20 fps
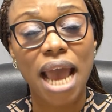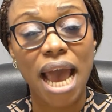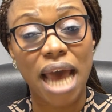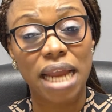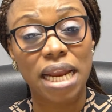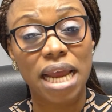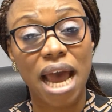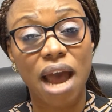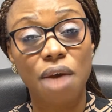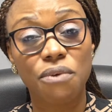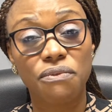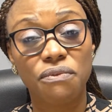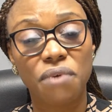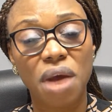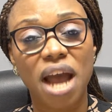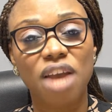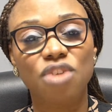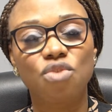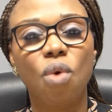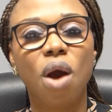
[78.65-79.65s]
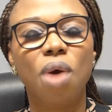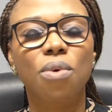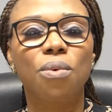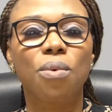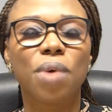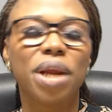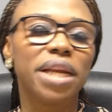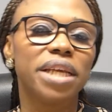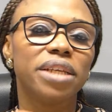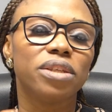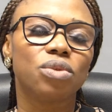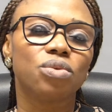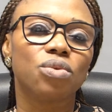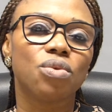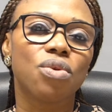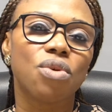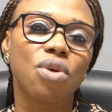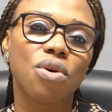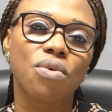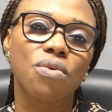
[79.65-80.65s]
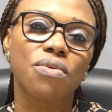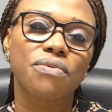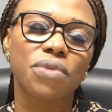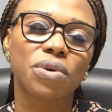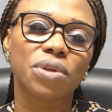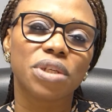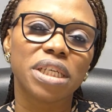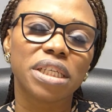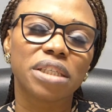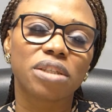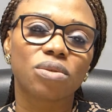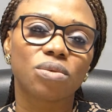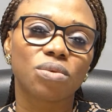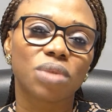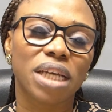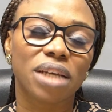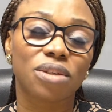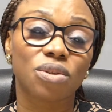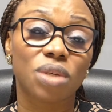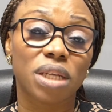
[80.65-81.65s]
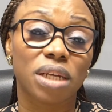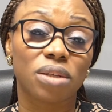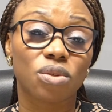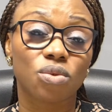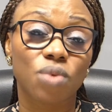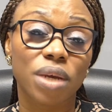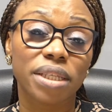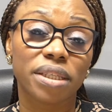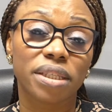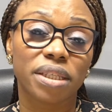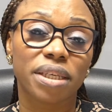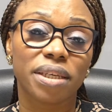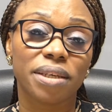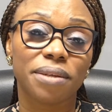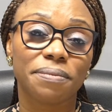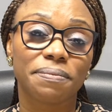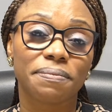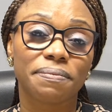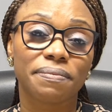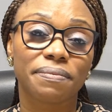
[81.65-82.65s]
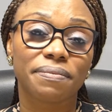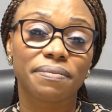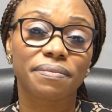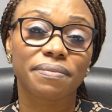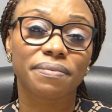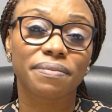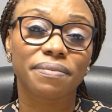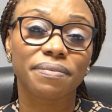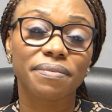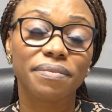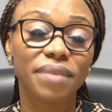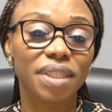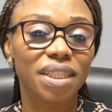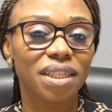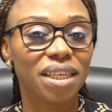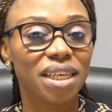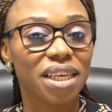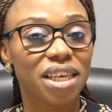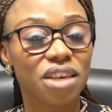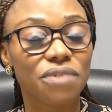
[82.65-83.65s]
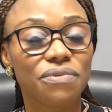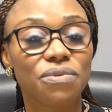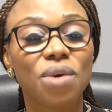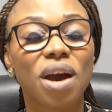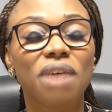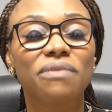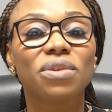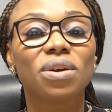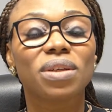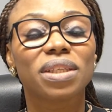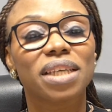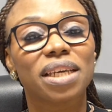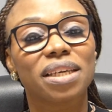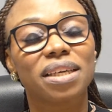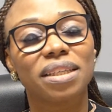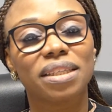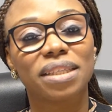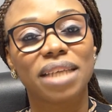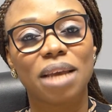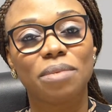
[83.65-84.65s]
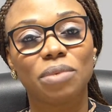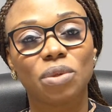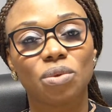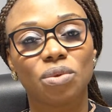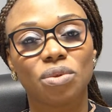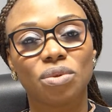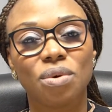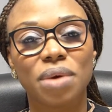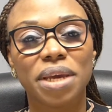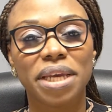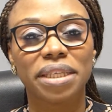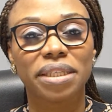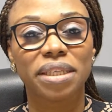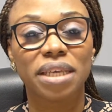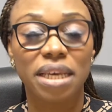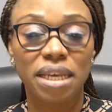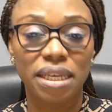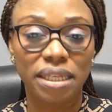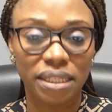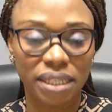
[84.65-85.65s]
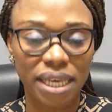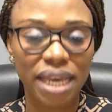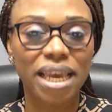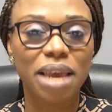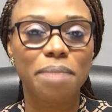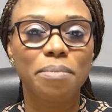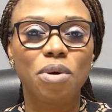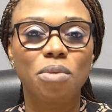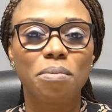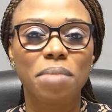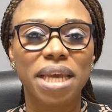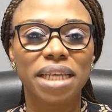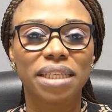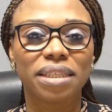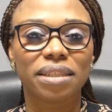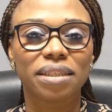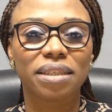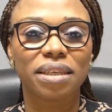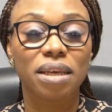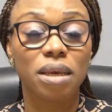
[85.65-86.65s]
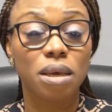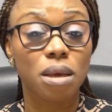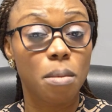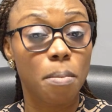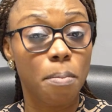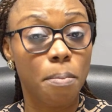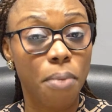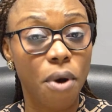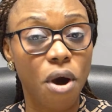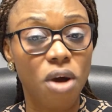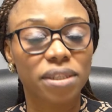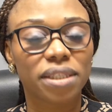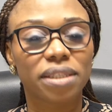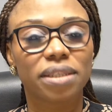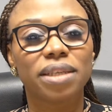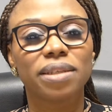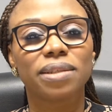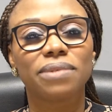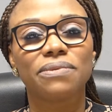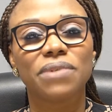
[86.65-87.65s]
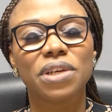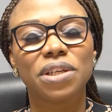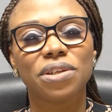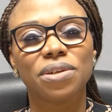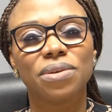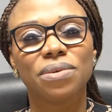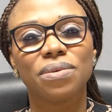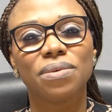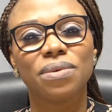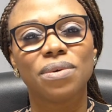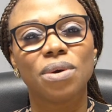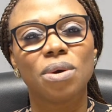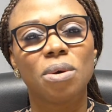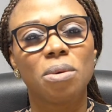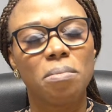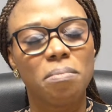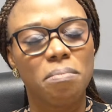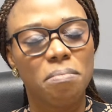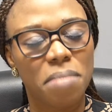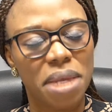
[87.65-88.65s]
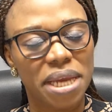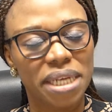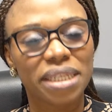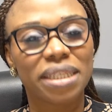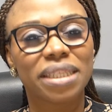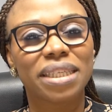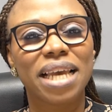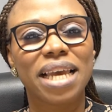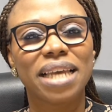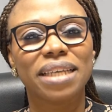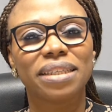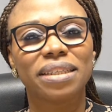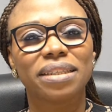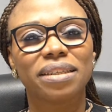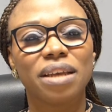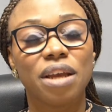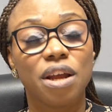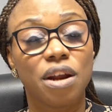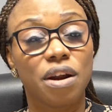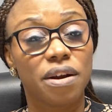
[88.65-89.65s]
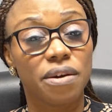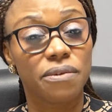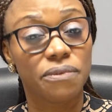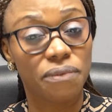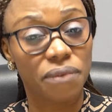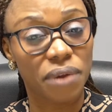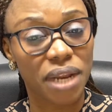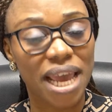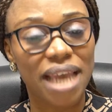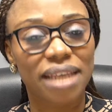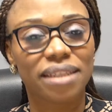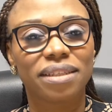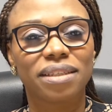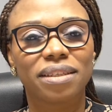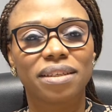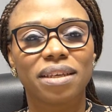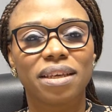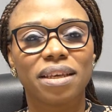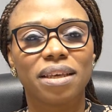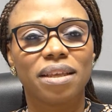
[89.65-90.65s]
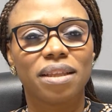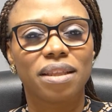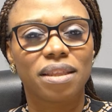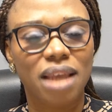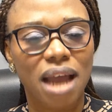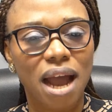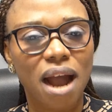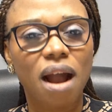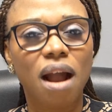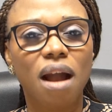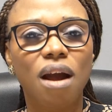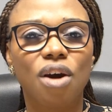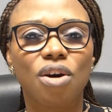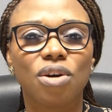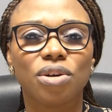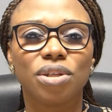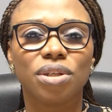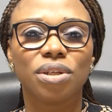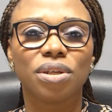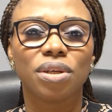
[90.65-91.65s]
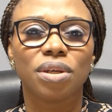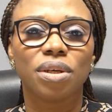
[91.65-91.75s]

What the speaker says: and how far you are willing to go for this 2020? If you have not taken time to do it, take a moment, pause this video, meditate, reflect, thank God,